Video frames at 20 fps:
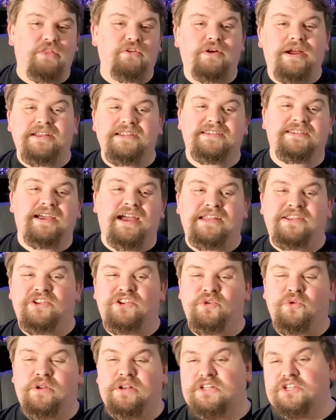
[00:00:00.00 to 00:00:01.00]
Whether I decide to
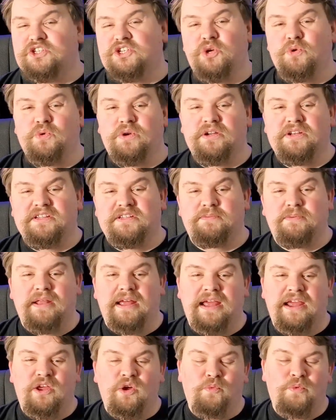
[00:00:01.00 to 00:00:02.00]
do an Ahsoka
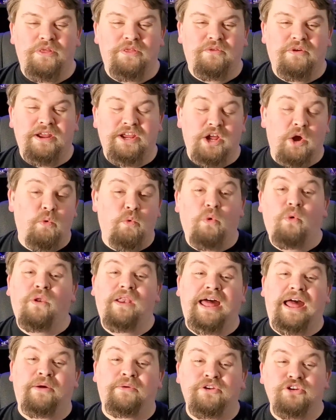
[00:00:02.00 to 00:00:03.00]
display or whether I go all
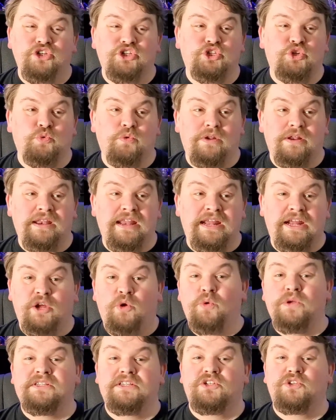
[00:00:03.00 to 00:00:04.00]
out and just do an
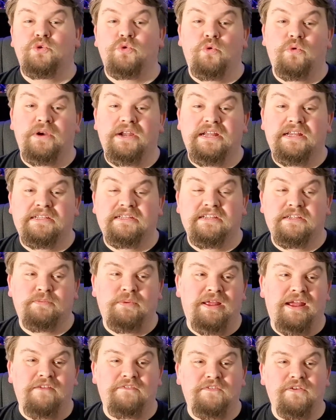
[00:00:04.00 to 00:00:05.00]
Inquisitorius
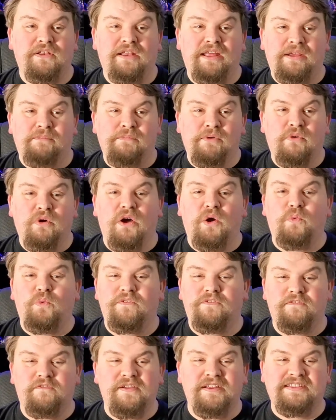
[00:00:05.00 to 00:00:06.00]
display, I feel like Marok
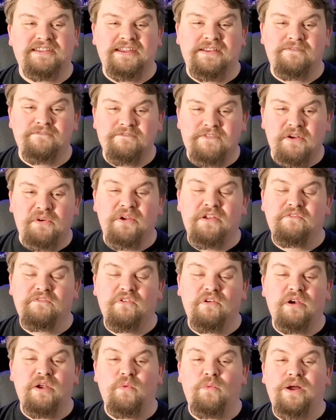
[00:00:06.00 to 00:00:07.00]
would fit in very,
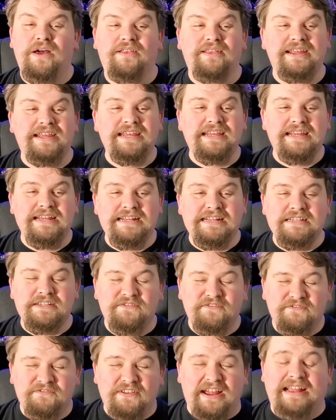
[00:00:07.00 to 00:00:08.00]
very well. He is
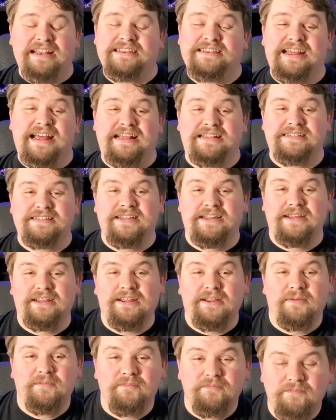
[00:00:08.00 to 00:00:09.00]

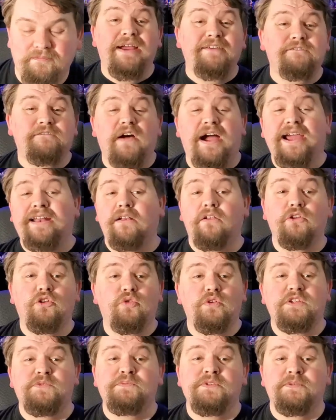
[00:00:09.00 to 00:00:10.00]
fantastic. My final
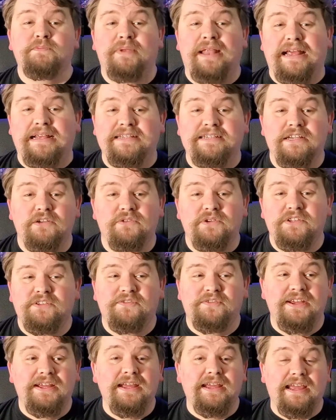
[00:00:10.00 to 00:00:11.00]
Christmas Black Series
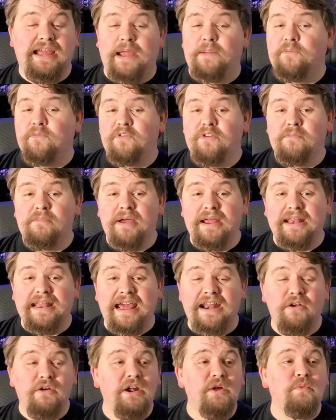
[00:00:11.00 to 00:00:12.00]
figure came from my
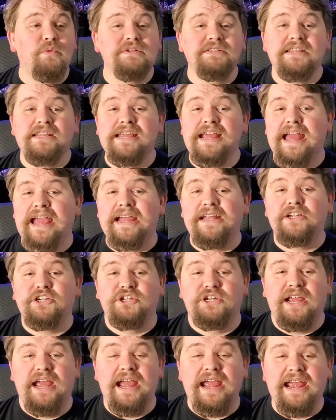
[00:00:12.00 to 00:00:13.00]
nana, and it was the
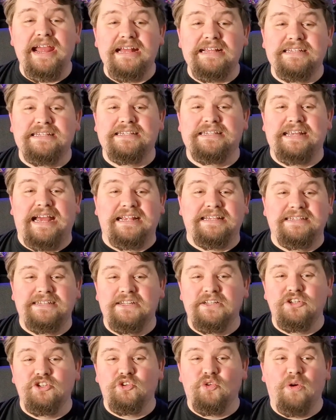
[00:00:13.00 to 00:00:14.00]
HK
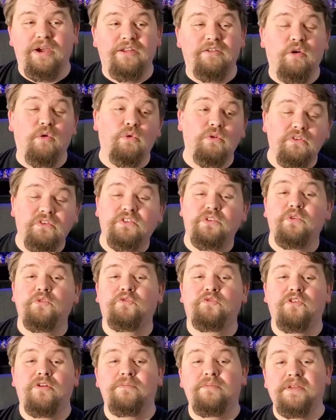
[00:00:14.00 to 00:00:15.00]
Assassin droid, also
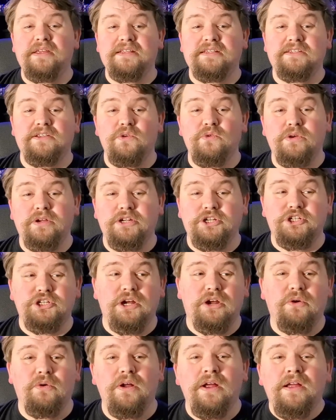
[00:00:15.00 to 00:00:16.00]
from the Ahsoka
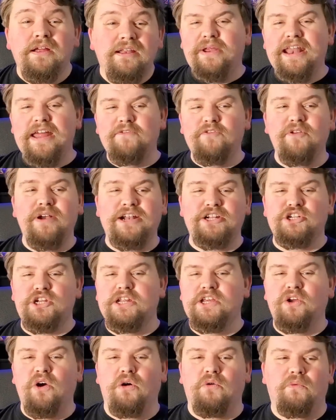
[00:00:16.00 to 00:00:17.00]
show. Now, I never
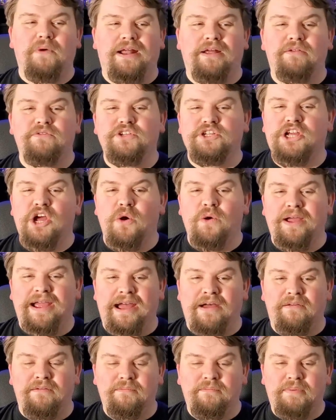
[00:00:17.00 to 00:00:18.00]
actually got round to going
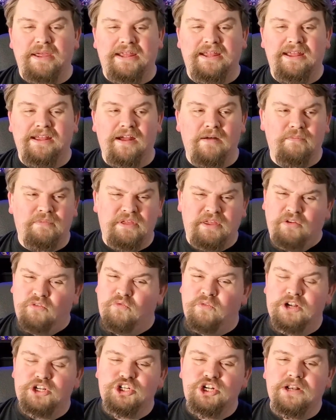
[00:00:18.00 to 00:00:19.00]
out and picking up the
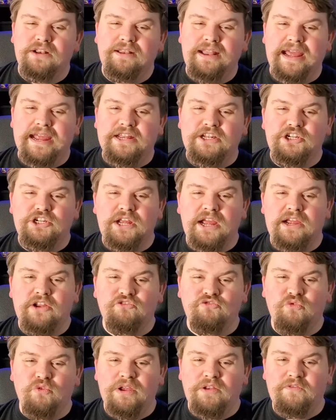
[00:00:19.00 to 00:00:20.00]
original HK
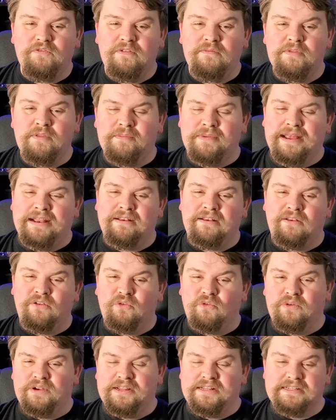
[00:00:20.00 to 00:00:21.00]
droid from The
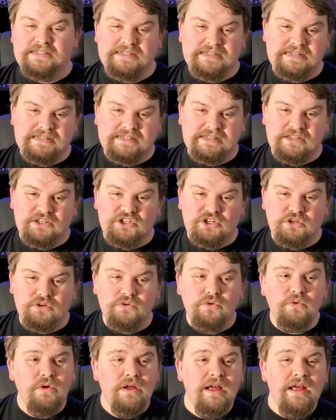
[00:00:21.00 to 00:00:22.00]
Mandalorian Season
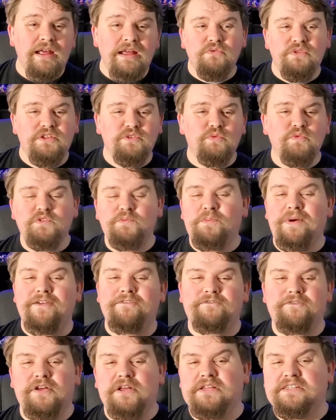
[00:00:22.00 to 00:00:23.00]
2, so this was my
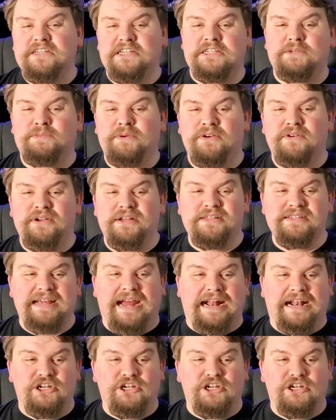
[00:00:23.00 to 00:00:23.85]
first experience